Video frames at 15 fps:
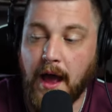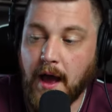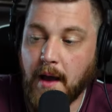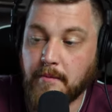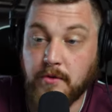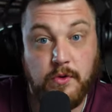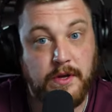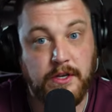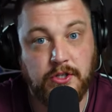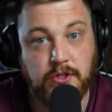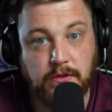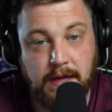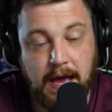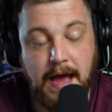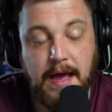um, you can
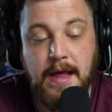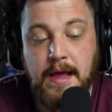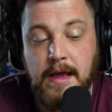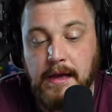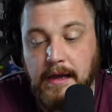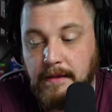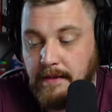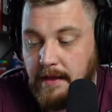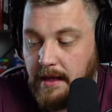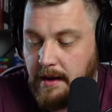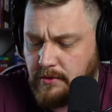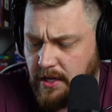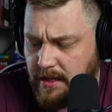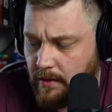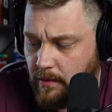do that. And then
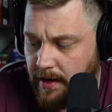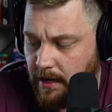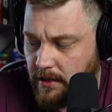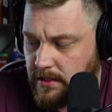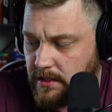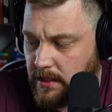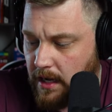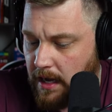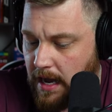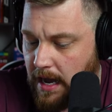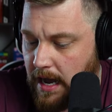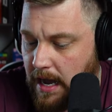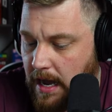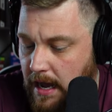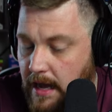I'm trying to think what else,
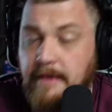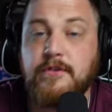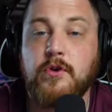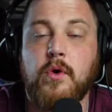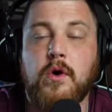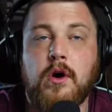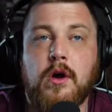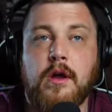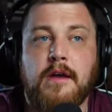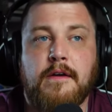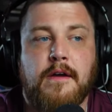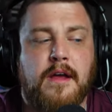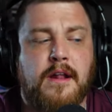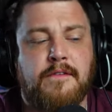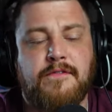uh, if you,
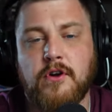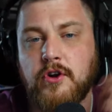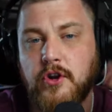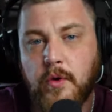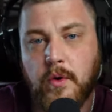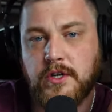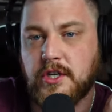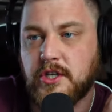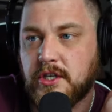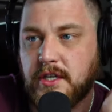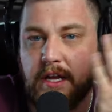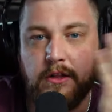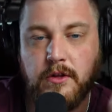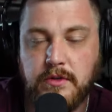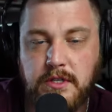and if you're newer to just
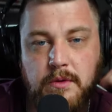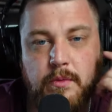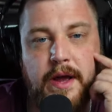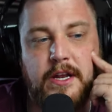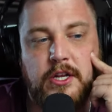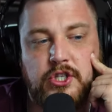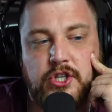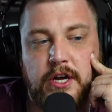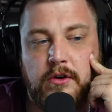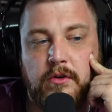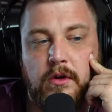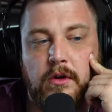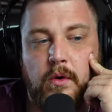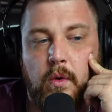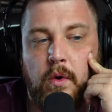like losing weight in
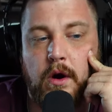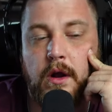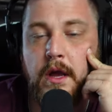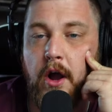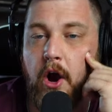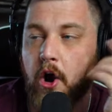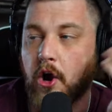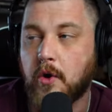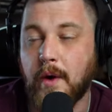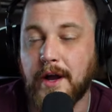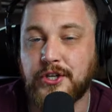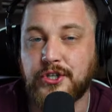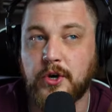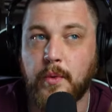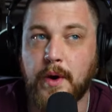general, or aren't
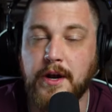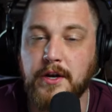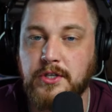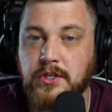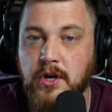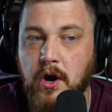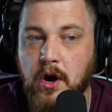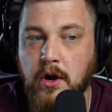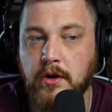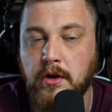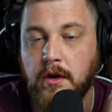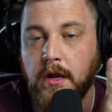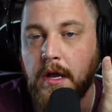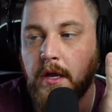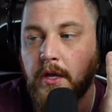quite sure where to start,
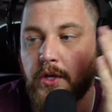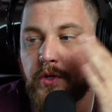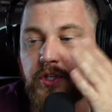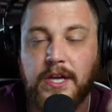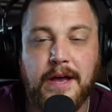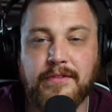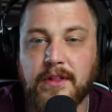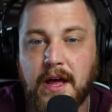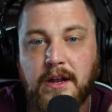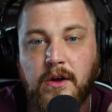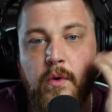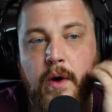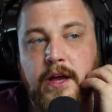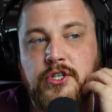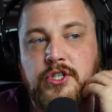or you just have a lot
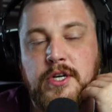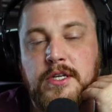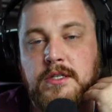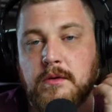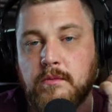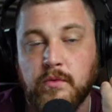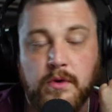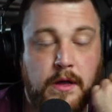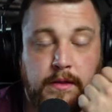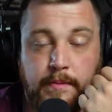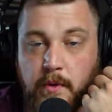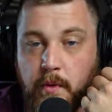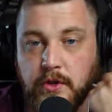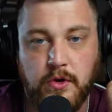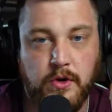of questions. Well,
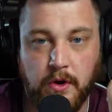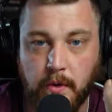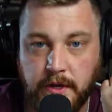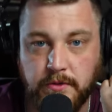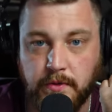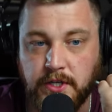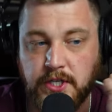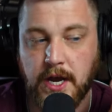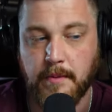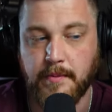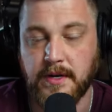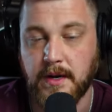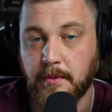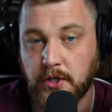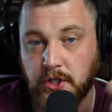number one, you can always reach out,
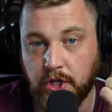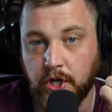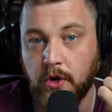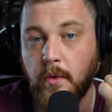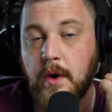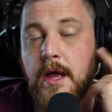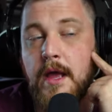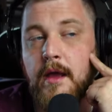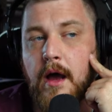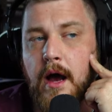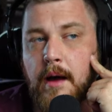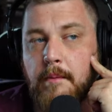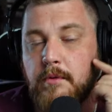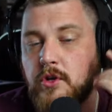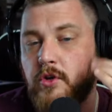but number two,
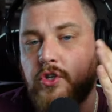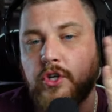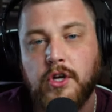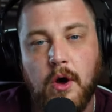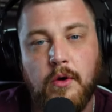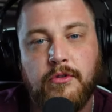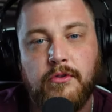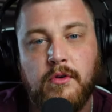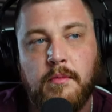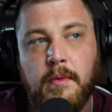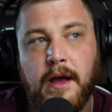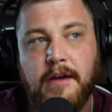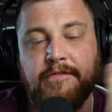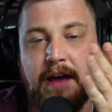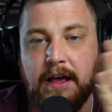um, you should go through
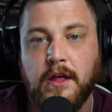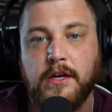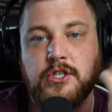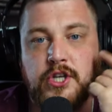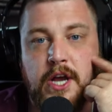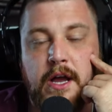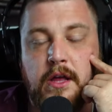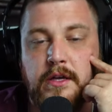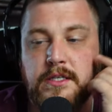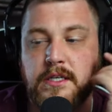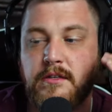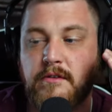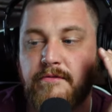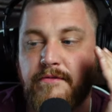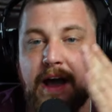my fat loss checklist.
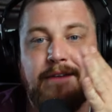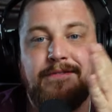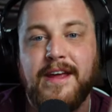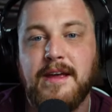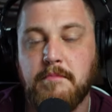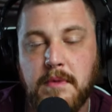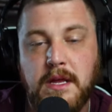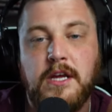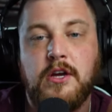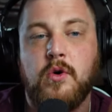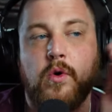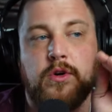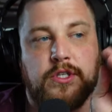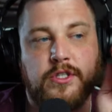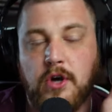It's a five day mini
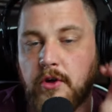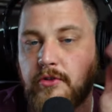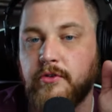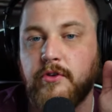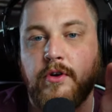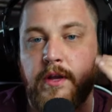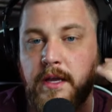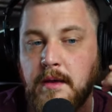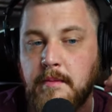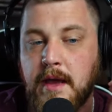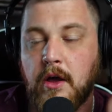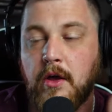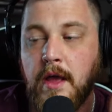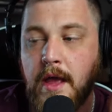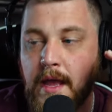course. It's all through your
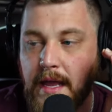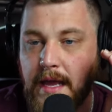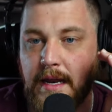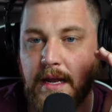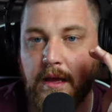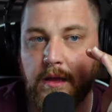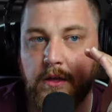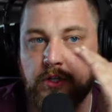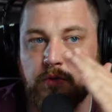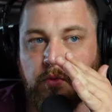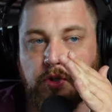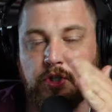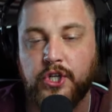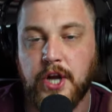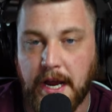email, and it
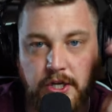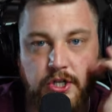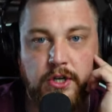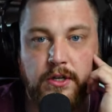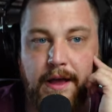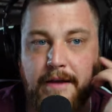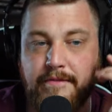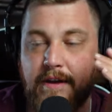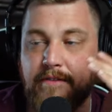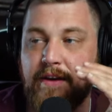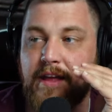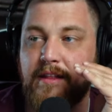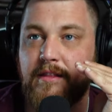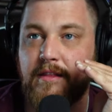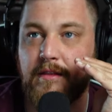will change your life. I've
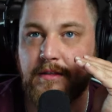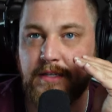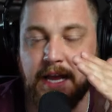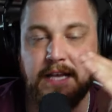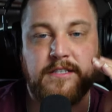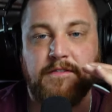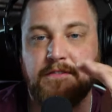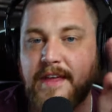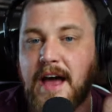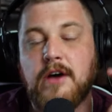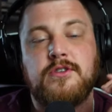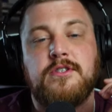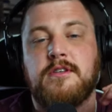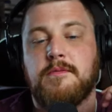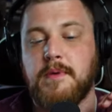had tens of
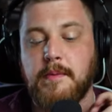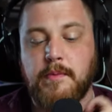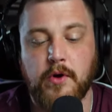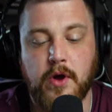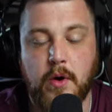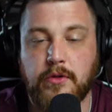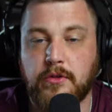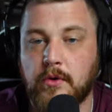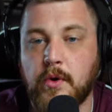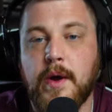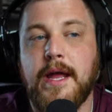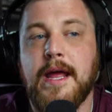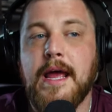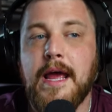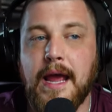thousands of people go through
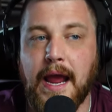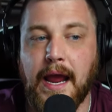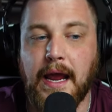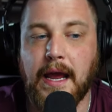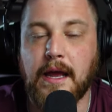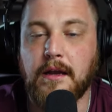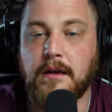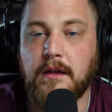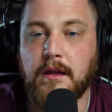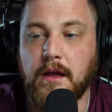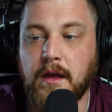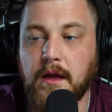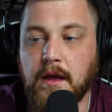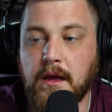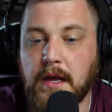it, and
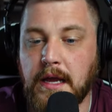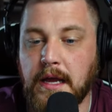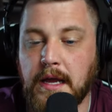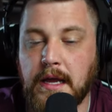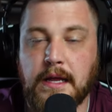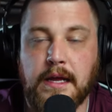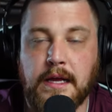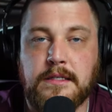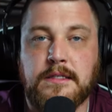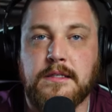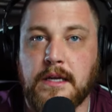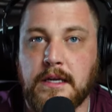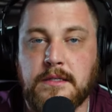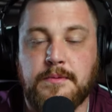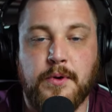
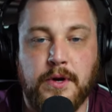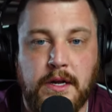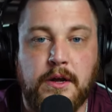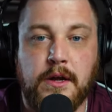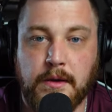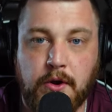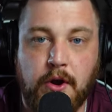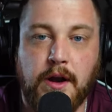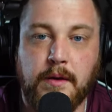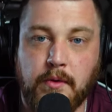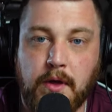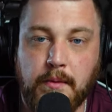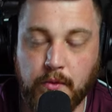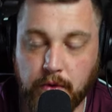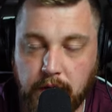it's, it's pretty
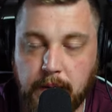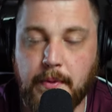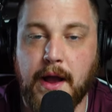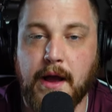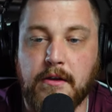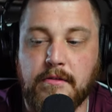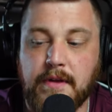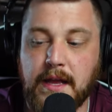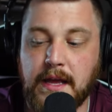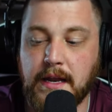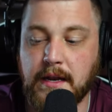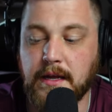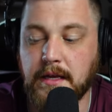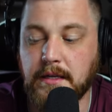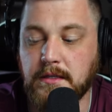incredible. I'm really proud of it.
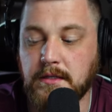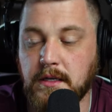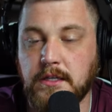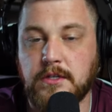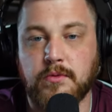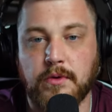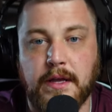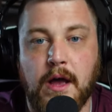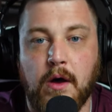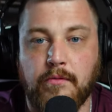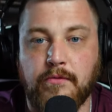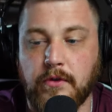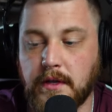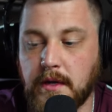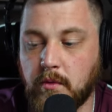And it's, it's really
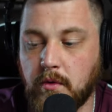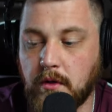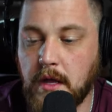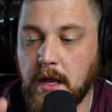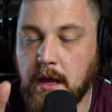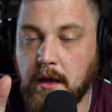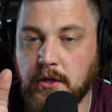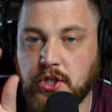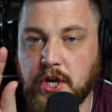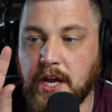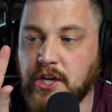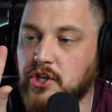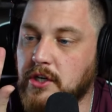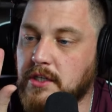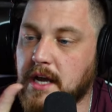helpful, and it will
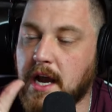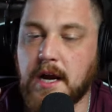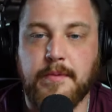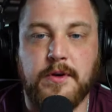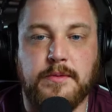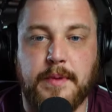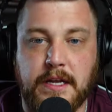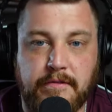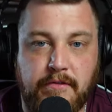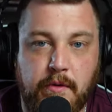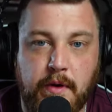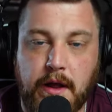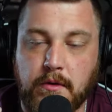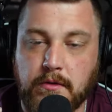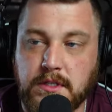change your entire perspective
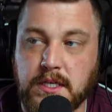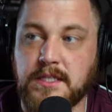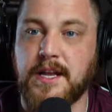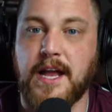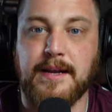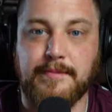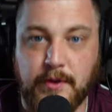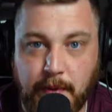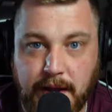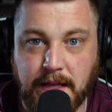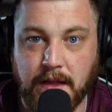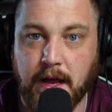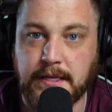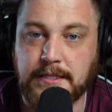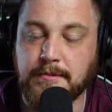around sustainable
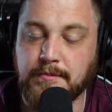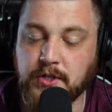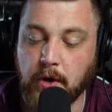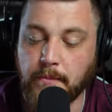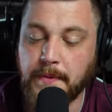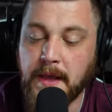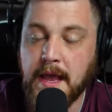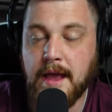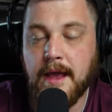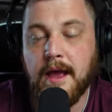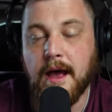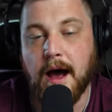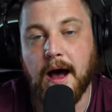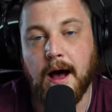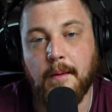weight loss. So,
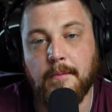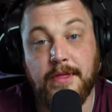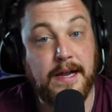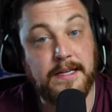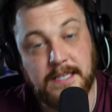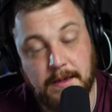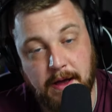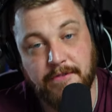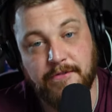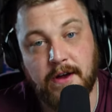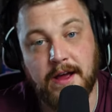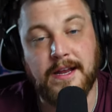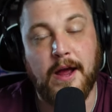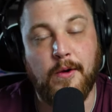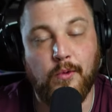um, that is it, my
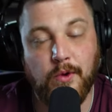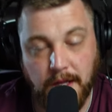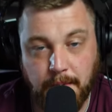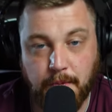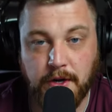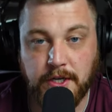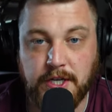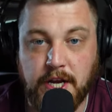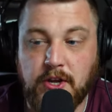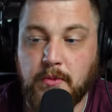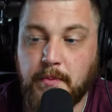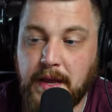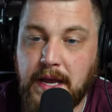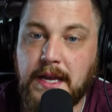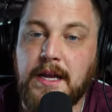friend. I really appreciate
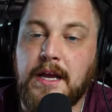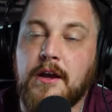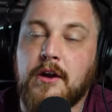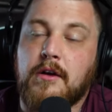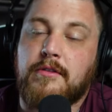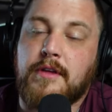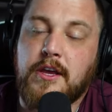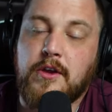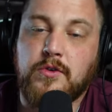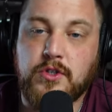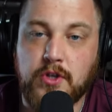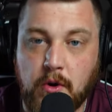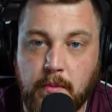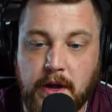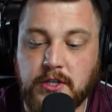you being here. Thank you
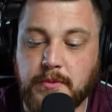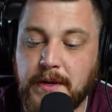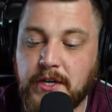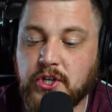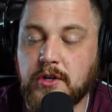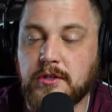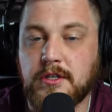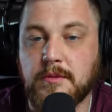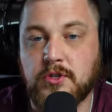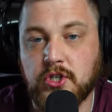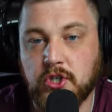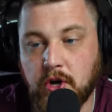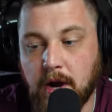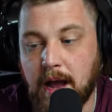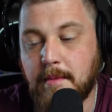so much. Be sure and
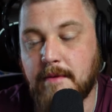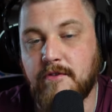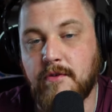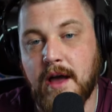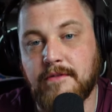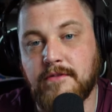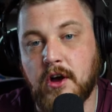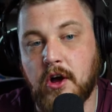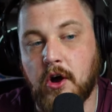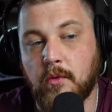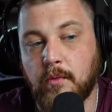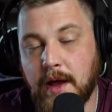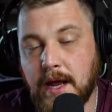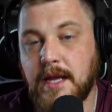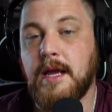subscribe if you have not
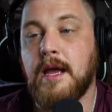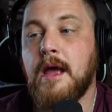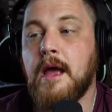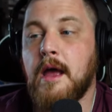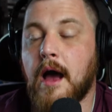already.